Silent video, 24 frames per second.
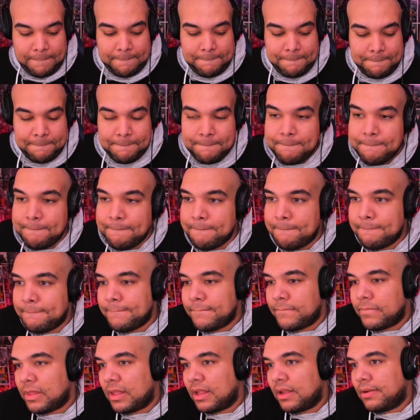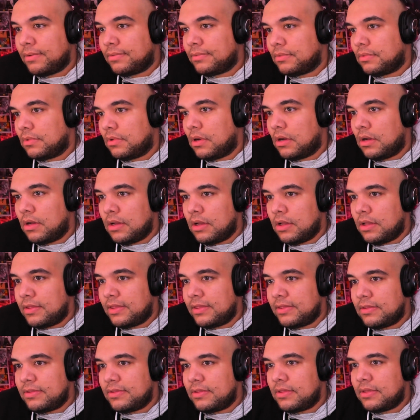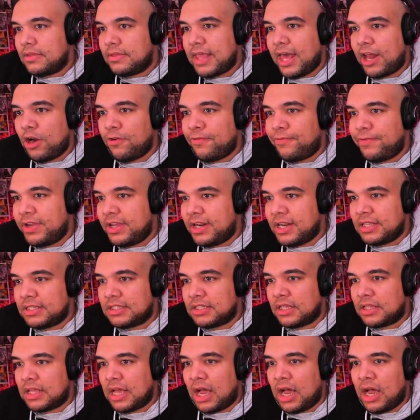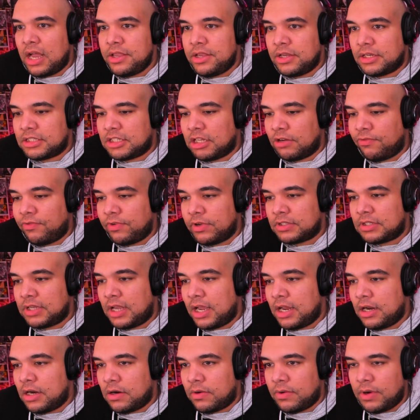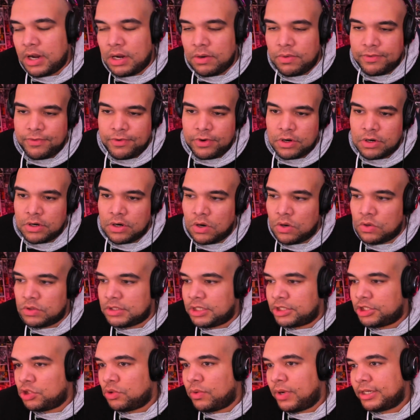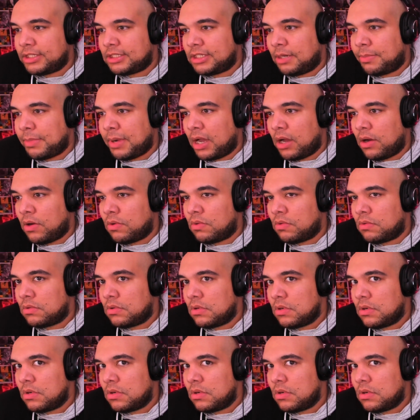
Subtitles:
How freck? On Yonka? That'll feed into the Anya stuff for Xander, right? With her whole situation about...